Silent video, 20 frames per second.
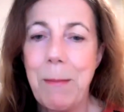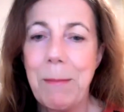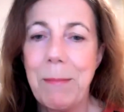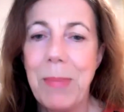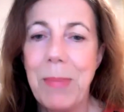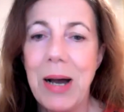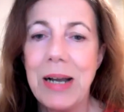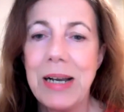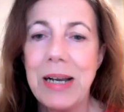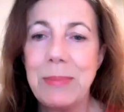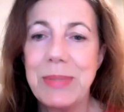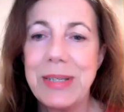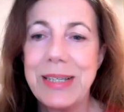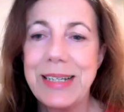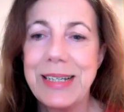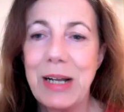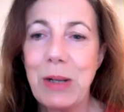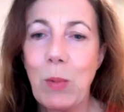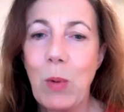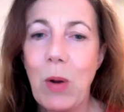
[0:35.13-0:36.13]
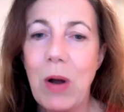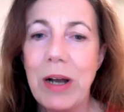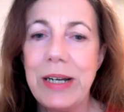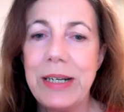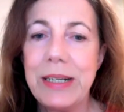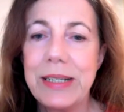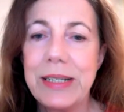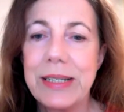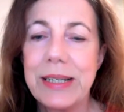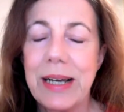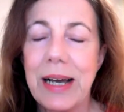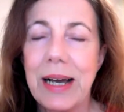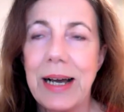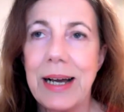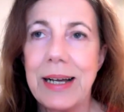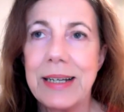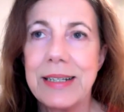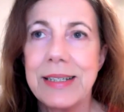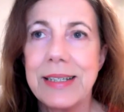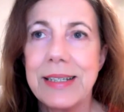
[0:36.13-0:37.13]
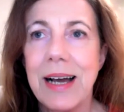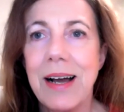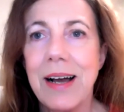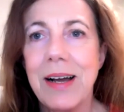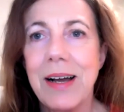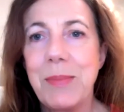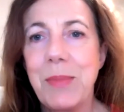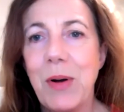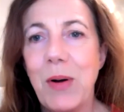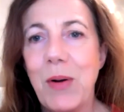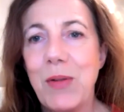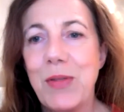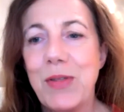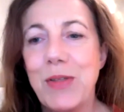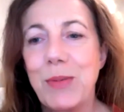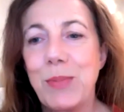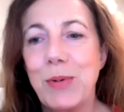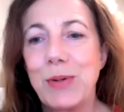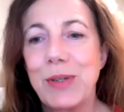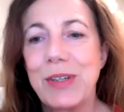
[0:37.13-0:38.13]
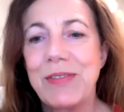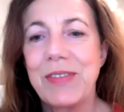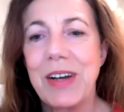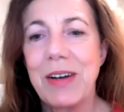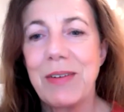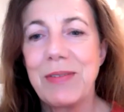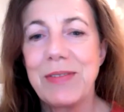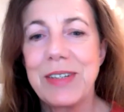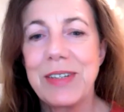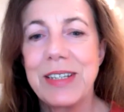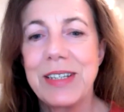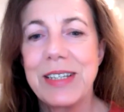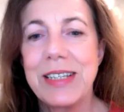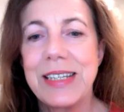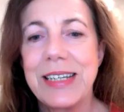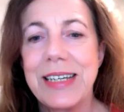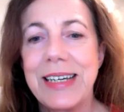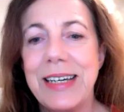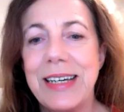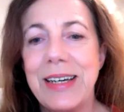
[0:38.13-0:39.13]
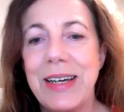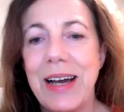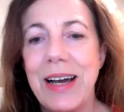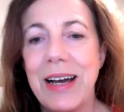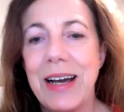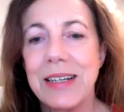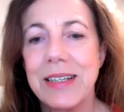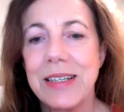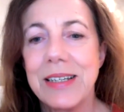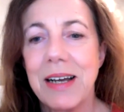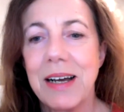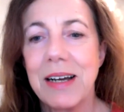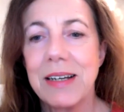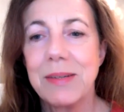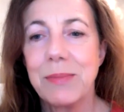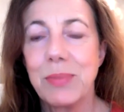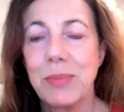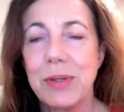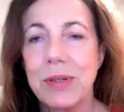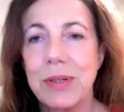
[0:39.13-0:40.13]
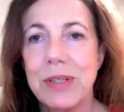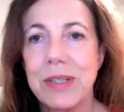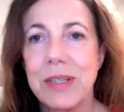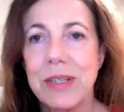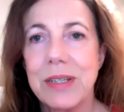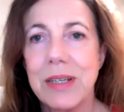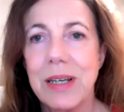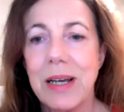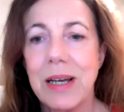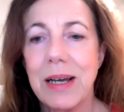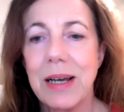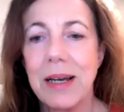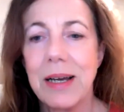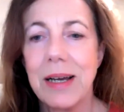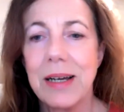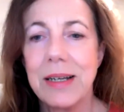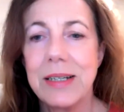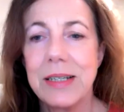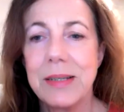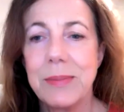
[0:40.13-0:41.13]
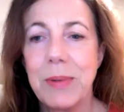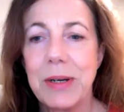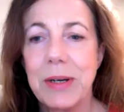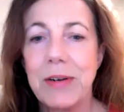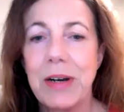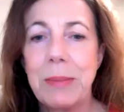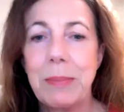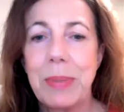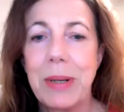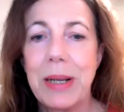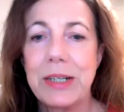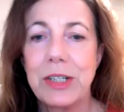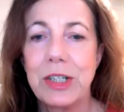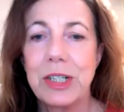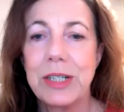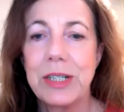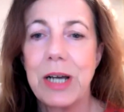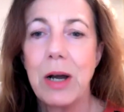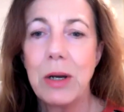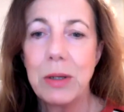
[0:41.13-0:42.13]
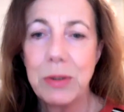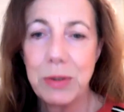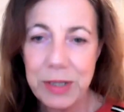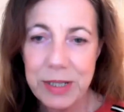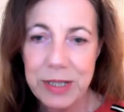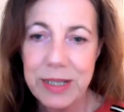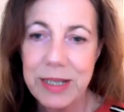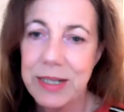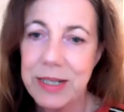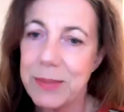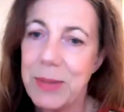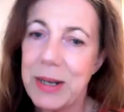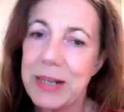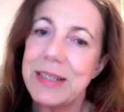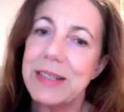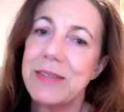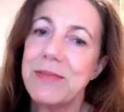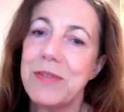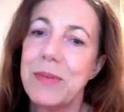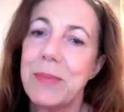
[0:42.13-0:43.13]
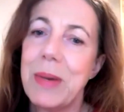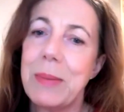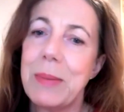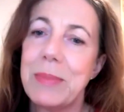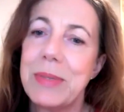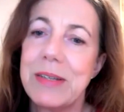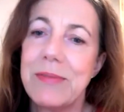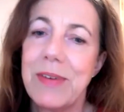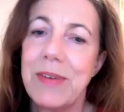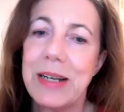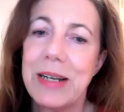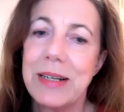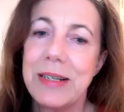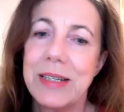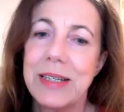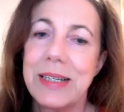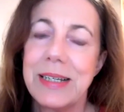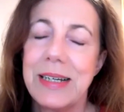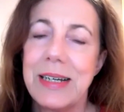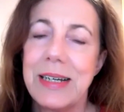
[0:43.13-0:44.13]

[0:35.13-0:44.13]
My name is Adele White, and I'm on the Board of Governors here at Addenbrooke's, and it's my great pleasure to host this Medicine for Members event.